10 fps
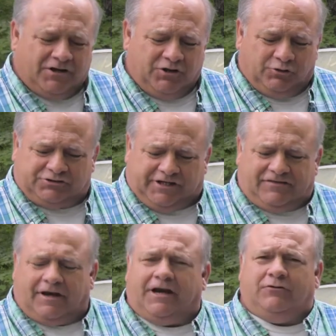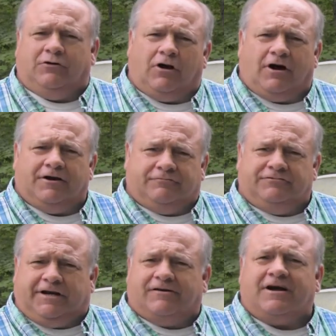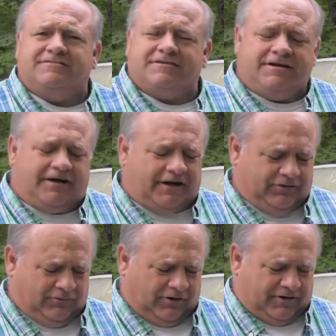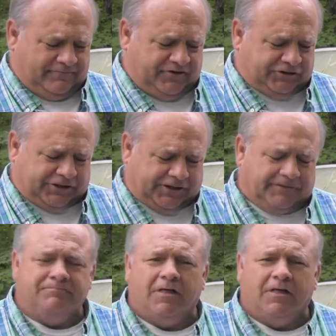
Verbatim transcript: you see that I do a lot of deer hunting and I do a lot of fishing.